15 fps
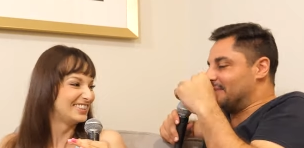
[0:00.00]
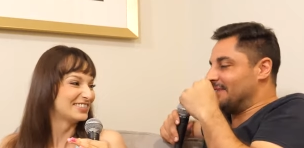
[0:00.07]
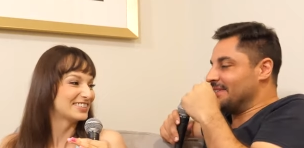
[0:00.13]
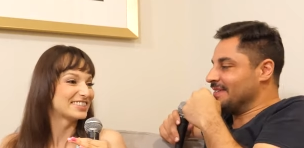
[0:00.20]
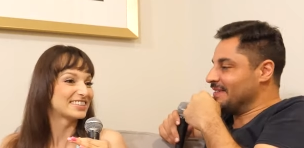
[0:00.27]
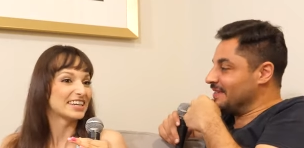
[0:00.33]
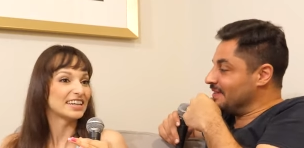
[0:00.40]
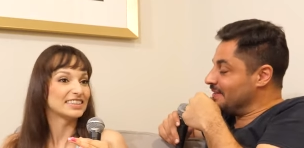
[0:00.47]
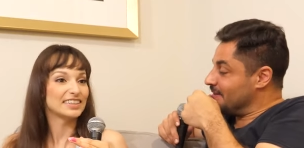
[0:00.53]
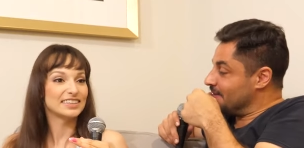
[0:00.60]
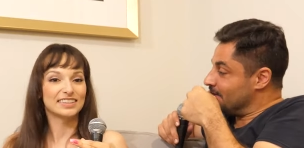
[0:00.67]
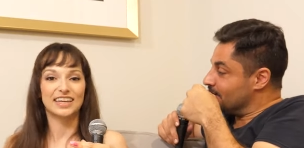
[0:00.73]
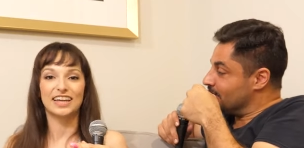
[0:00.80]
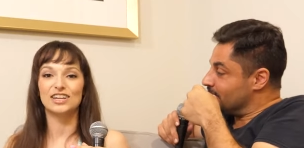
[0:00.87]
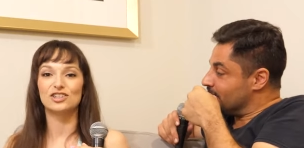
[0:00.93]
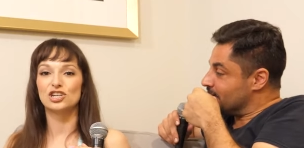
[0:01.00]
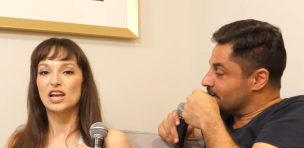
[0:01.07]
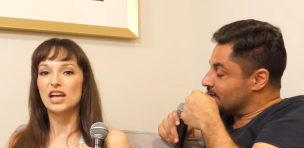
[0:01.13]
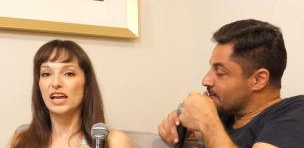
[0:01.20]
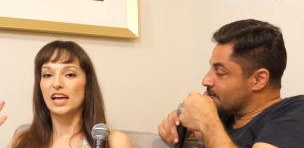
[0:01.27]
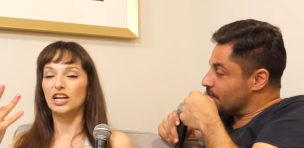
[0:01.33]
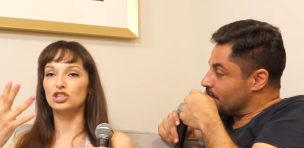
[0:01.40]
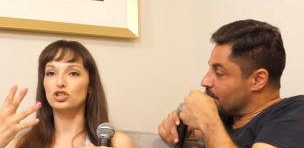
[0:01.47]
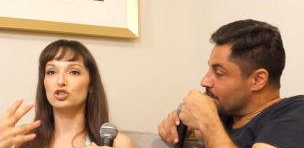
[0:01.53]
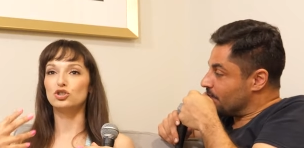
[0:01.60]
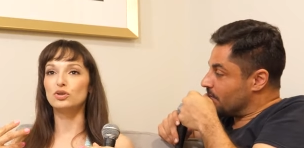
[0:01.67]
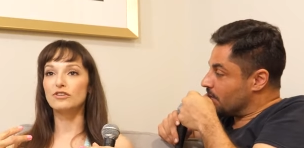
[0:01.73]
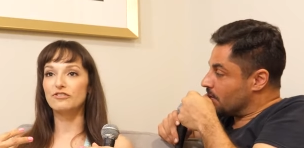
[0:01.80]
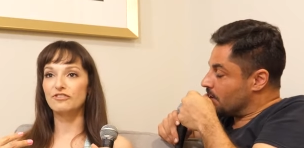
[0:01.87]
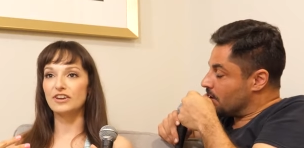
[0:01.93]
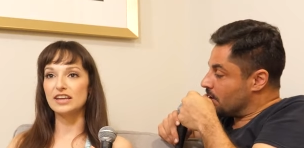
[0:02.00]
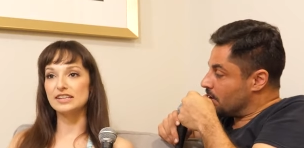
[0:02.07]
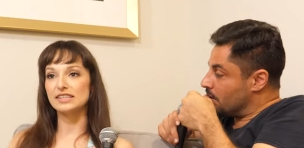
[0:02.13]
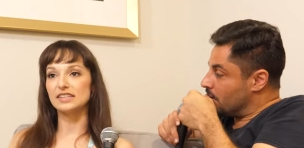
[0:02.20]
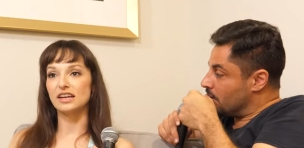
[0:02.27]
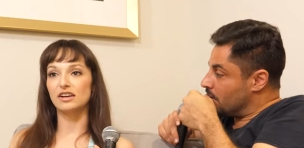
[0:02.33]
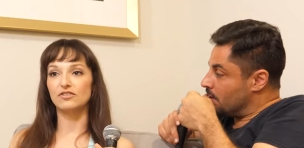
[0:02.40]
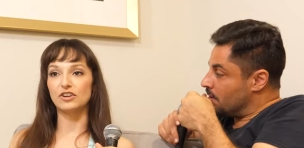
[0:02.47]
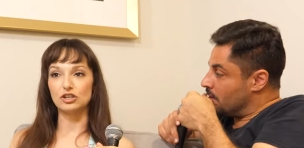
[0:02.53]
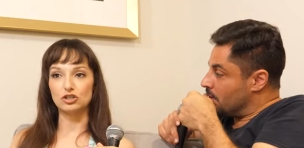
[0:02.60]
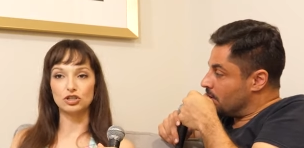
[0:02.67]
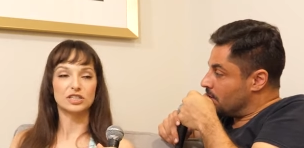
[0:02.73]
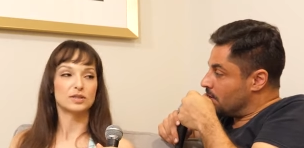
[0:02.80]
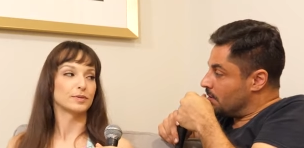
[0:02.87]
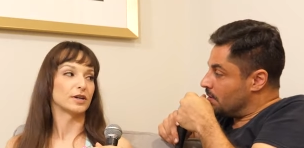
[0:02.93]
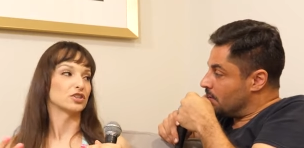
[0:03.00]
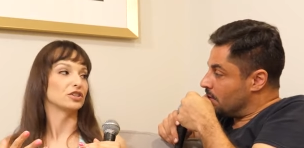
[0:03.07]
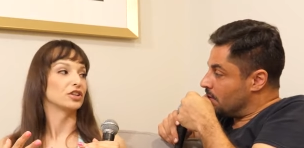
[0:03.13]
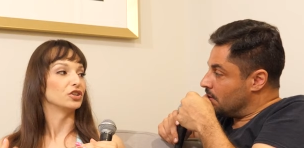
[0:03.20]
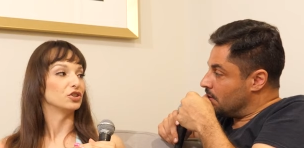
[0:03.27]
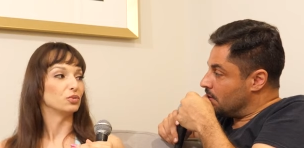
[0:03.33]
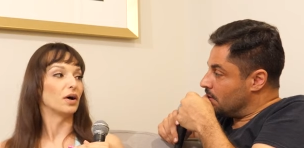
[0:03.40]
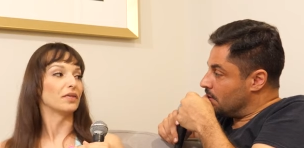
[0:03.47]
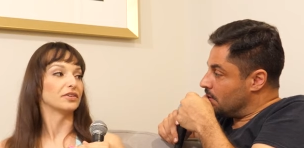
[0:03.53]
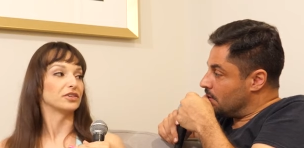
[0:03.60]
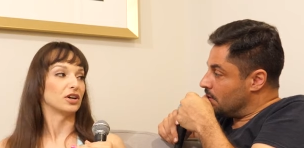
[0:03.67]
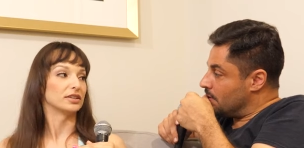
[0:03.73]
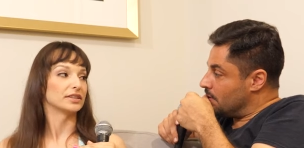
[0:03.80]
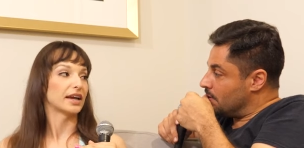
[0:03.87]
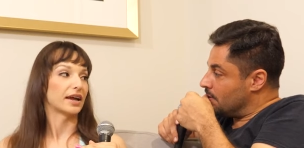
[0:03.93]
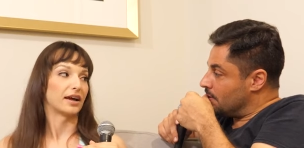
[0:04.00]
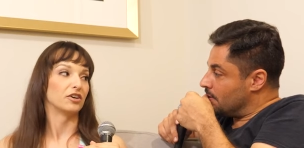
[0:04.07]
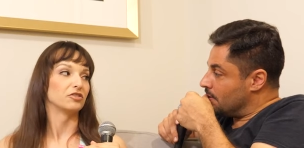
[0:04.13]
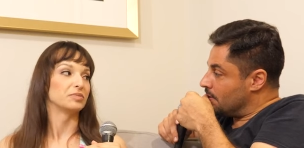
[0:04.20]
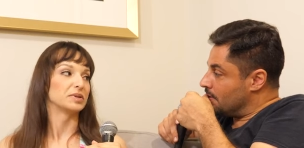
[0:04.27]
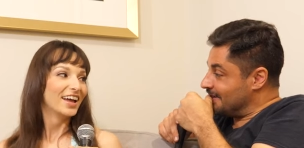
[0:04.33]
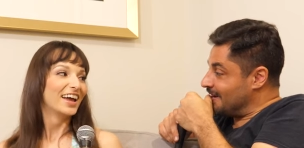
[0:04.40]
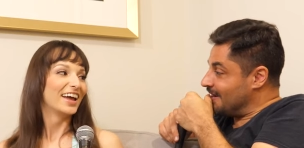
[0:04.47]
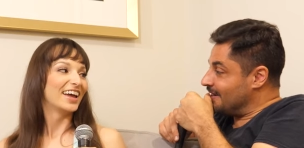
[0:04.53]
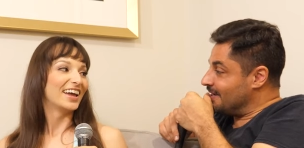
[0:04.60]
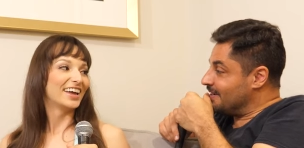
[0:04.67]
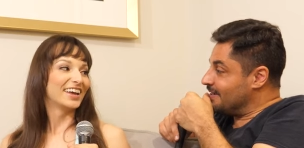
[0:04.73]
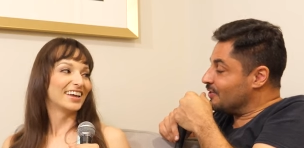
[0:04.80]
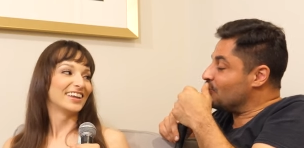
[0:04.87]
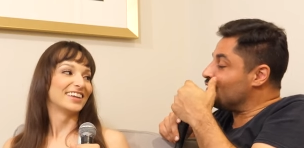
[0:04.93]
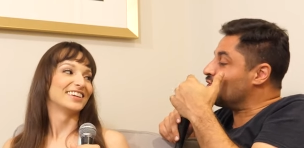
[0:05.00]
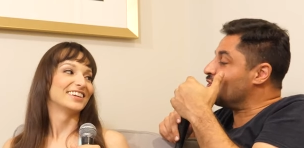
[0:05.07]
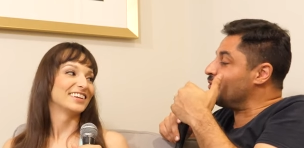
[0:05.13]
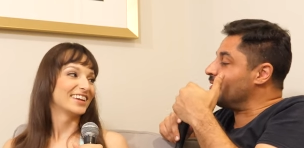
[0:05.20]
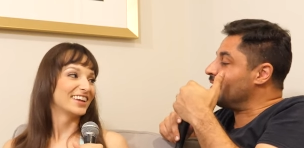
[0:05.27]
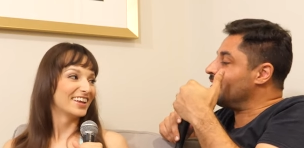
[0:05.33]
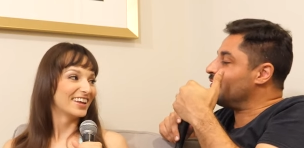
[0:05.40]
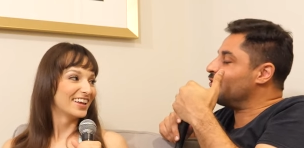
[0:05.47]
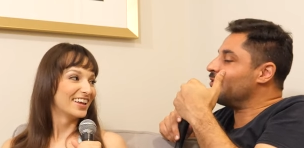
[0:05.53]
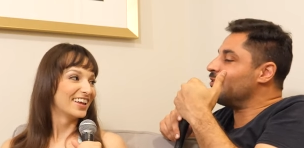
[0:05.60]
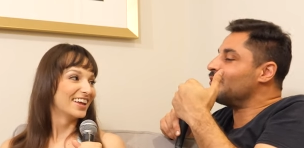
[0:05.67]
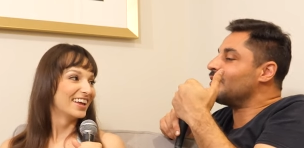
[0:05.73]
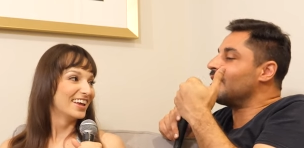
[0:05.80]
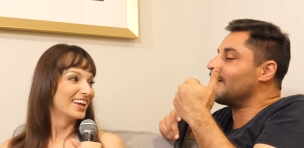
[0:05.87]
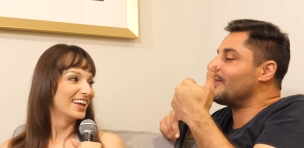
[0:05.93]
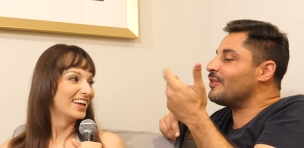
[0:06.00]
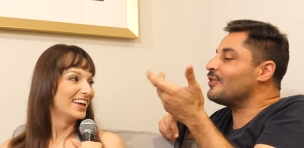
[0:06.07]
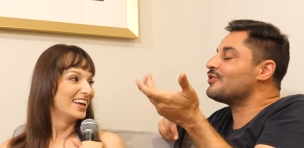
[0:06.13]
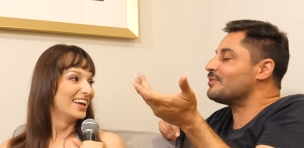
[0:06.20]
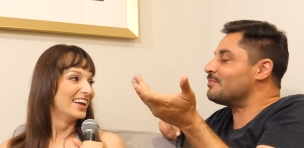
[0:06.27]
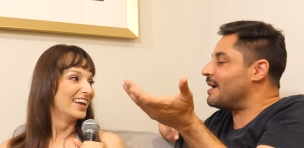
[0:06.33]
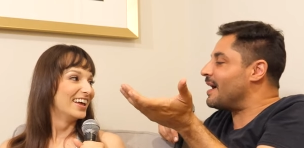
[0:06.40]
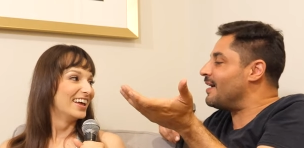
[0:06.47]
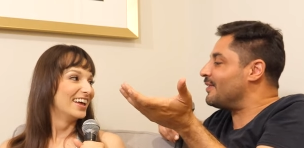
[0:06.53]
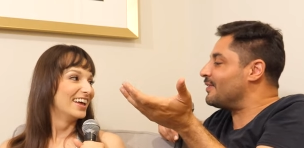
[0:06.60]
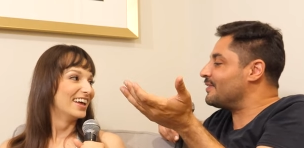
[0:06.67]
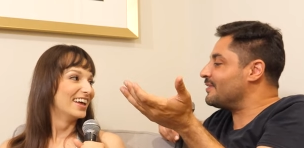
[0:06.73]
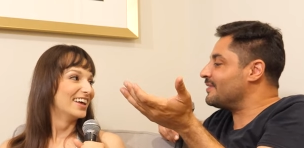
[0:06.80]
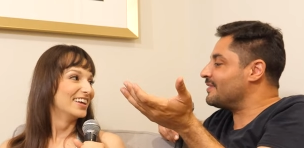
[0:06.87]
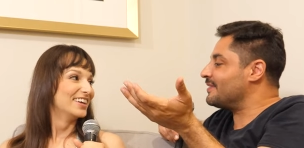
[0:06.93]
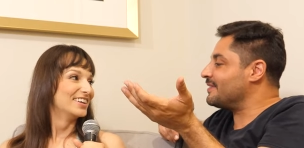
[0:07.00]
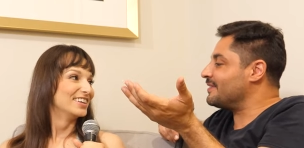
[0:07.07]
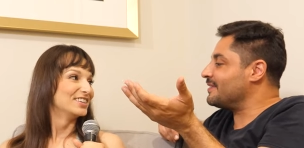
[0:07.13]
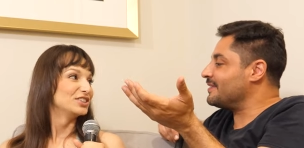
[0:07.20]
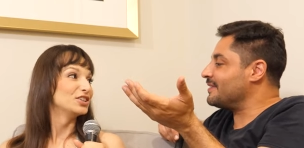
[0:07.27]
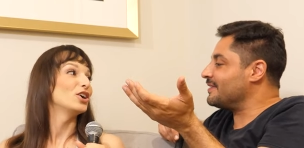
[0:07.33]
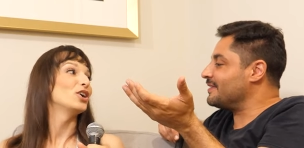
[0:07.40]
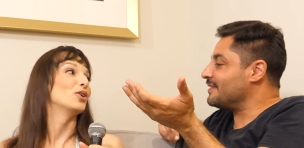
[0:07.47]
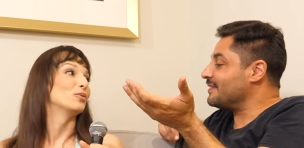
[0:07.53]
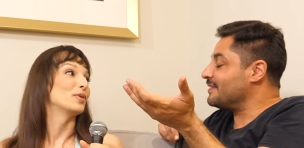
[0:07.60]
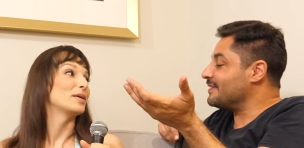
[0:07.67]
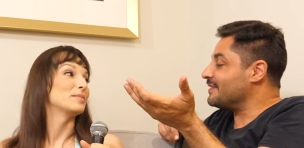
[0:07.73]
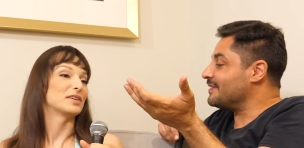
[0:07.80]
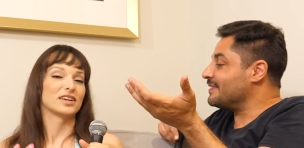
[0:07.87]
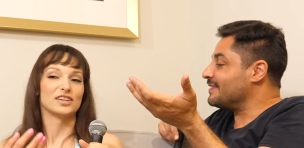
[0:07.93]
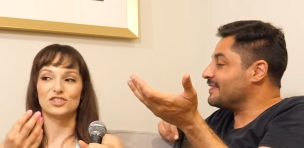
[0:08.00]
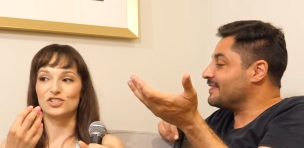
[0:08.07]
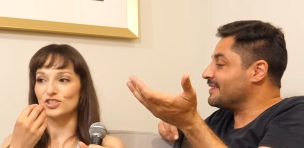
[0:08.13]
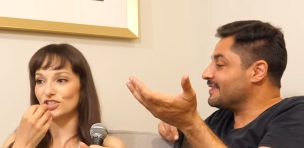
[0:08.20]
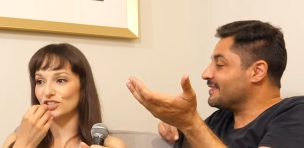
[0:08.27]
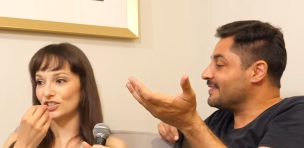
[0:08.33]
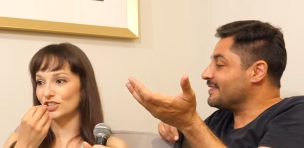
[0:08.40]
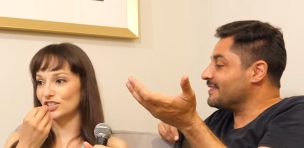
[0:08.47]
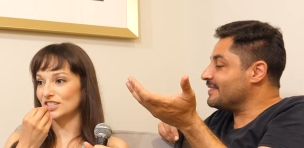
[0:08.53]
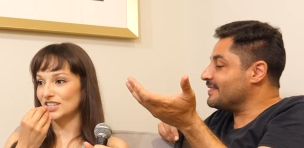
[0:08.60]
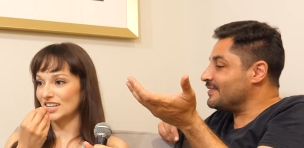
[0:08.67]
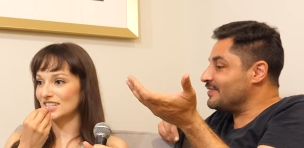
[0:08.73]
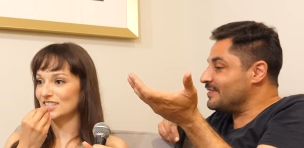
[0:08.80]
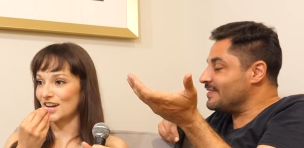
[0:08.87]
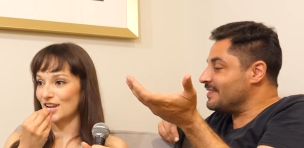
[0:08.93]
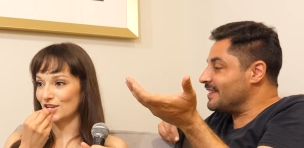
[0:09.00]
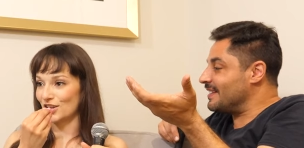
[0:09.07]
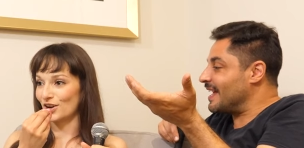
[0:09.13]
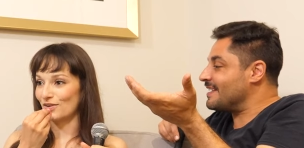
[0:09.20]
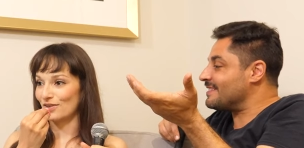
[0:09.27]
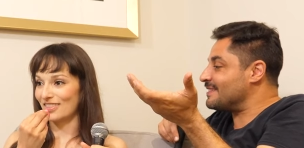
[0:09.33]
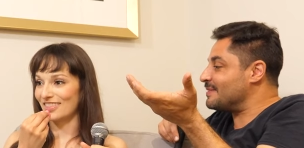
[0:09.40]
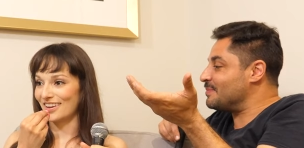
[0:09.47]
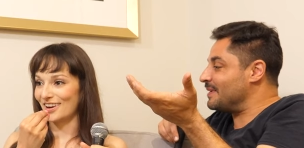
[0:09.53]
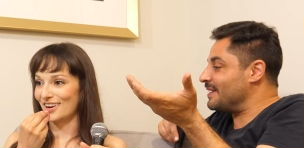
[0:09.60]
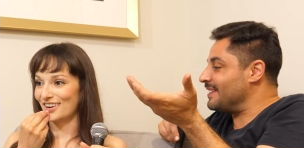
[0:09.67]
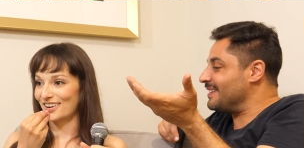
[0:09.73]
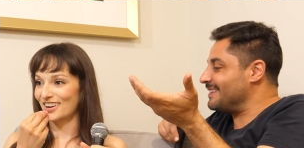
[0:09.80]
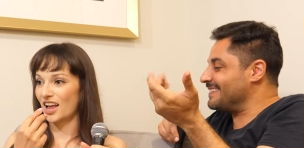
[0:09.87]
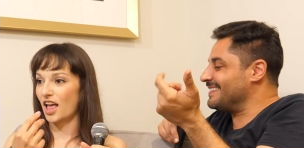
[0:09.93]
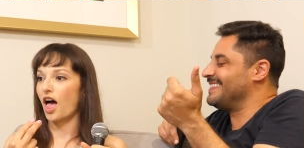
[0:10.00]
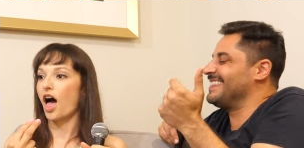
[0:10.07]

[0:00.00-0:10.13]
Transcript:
Speaker 1: You stand in the cage and you do the face facial expression that you want the doll to have. Yeah. And you
Speaker 2: need you, you can't close your mouth.
Speaker 1: No, right? Because you the got it has to there. be.